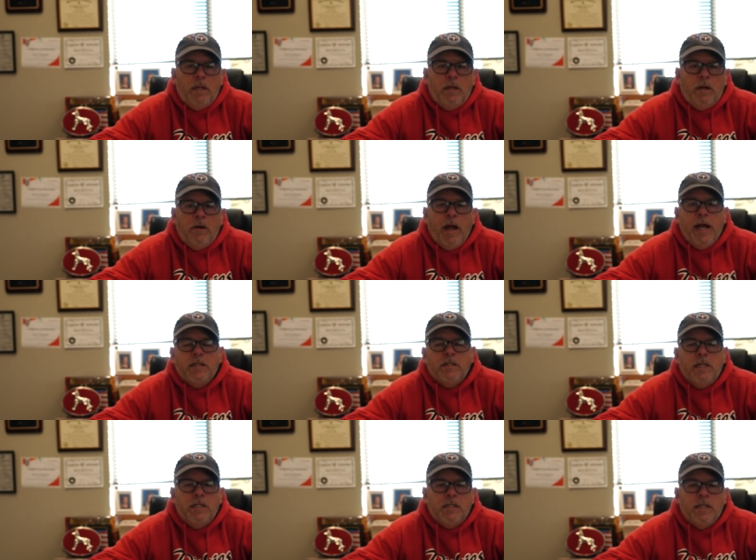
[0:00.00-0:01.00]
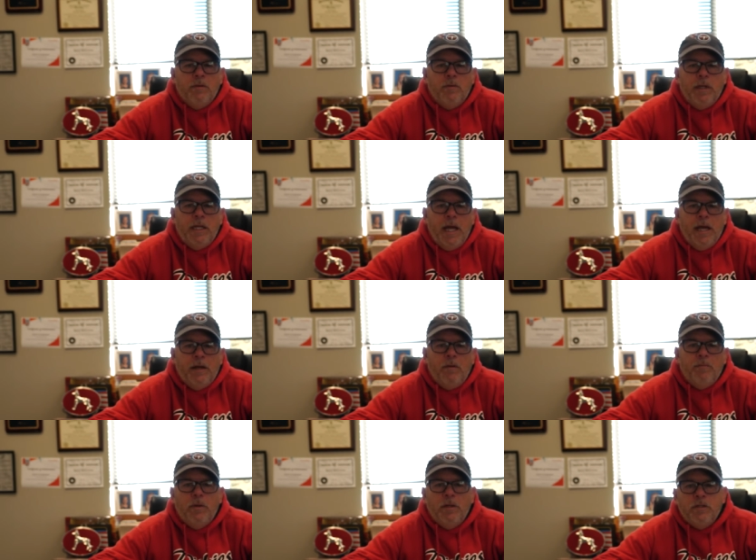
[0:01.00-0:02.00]
our accidents that we had
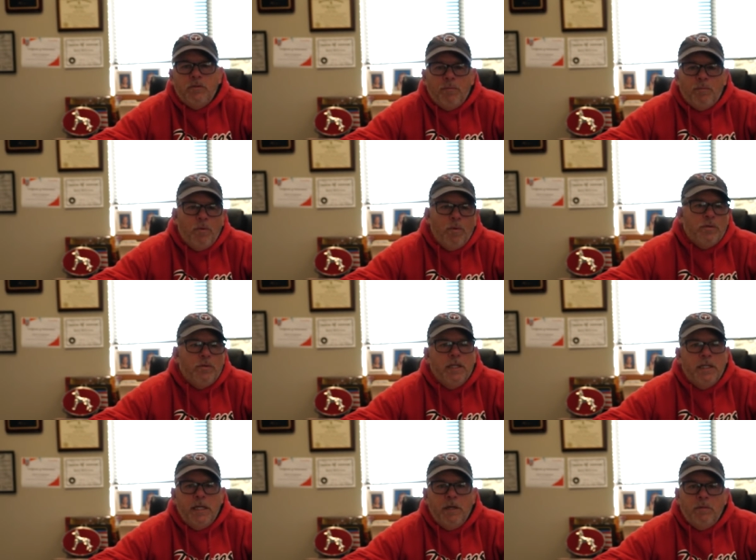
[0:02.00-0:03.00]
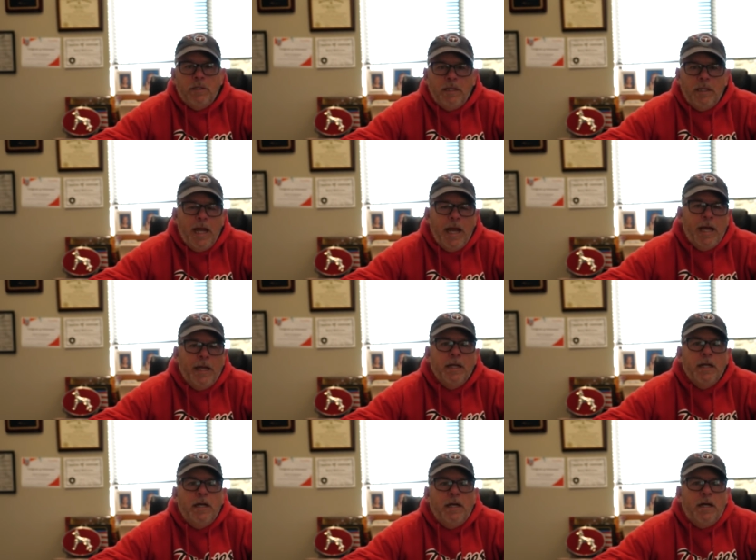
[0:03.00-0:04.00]
on police reports or the DOT had
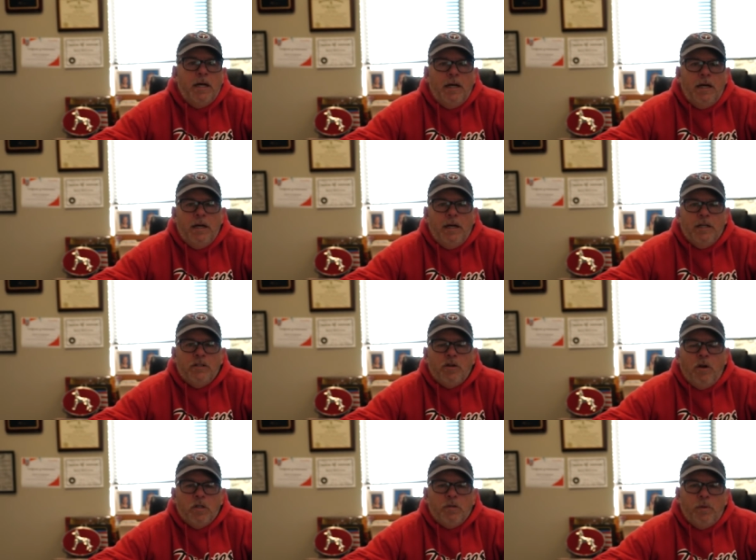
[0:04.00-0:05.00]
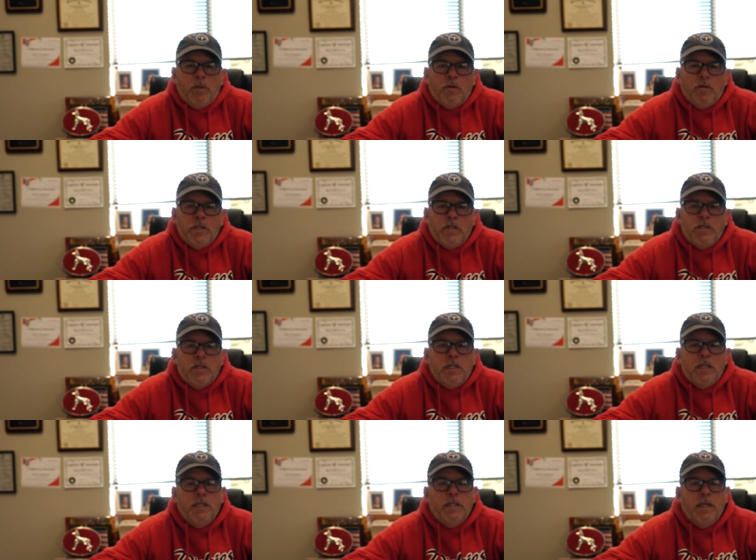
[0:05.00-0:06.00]
uh, as chargeable to
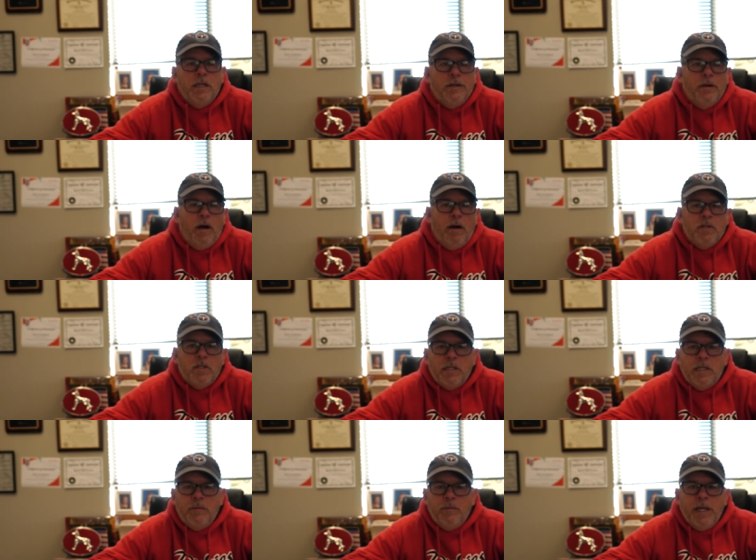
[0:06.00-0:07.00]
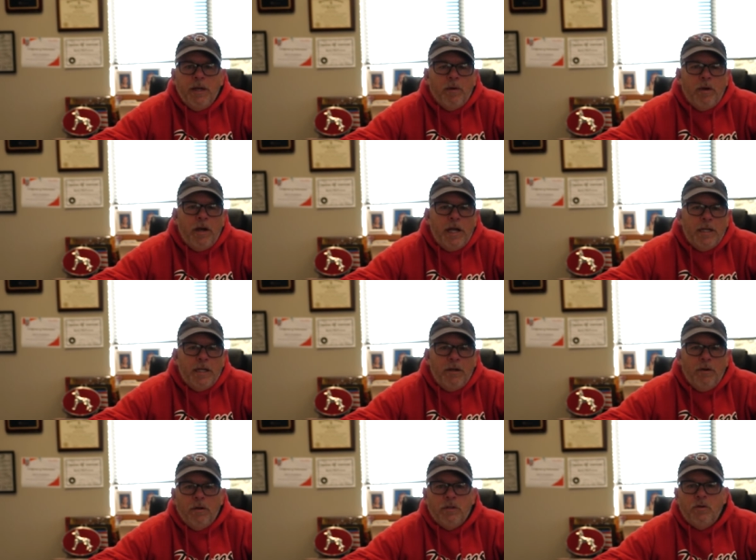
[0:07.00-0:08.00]
Christenson. Uh, you know, obviously we get rear-ended
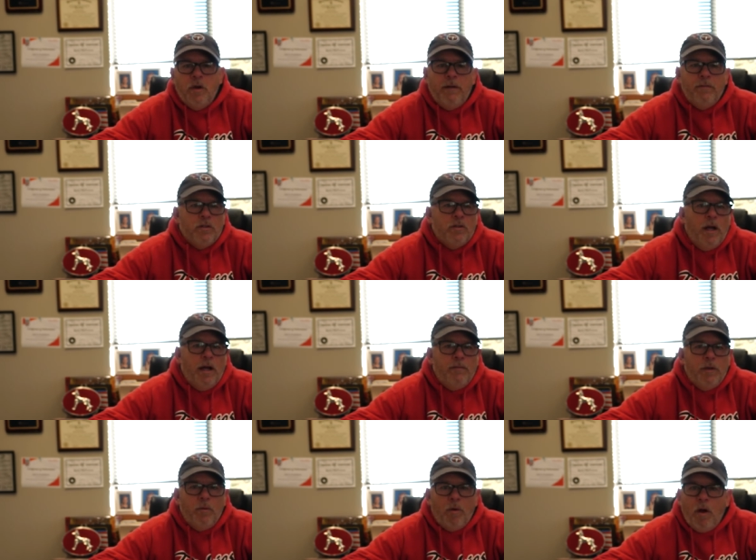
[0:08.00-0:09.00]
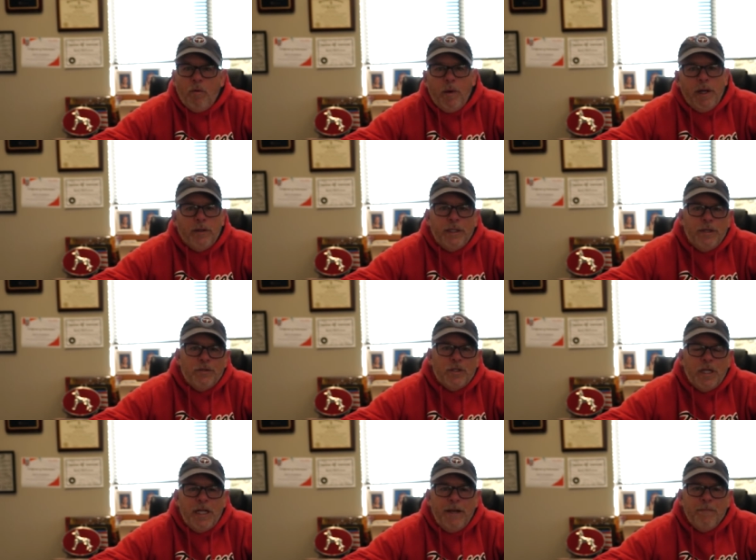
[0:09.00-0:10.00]
or drivers driving the wrong way on the
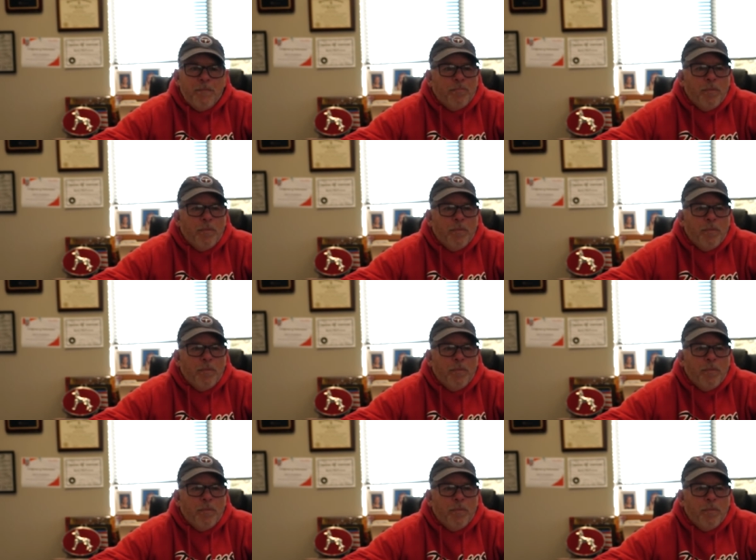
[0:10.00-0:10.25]
interstate.